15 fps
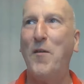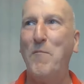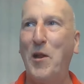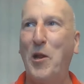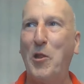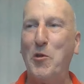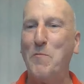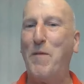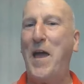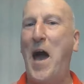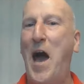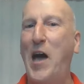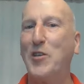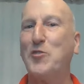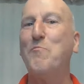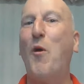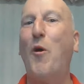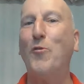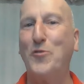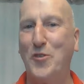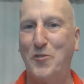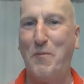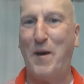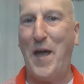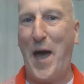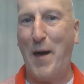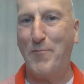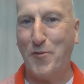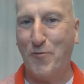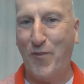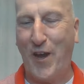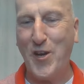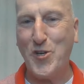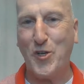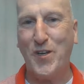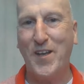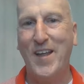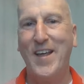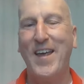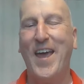me to learn by osmosis, by observation.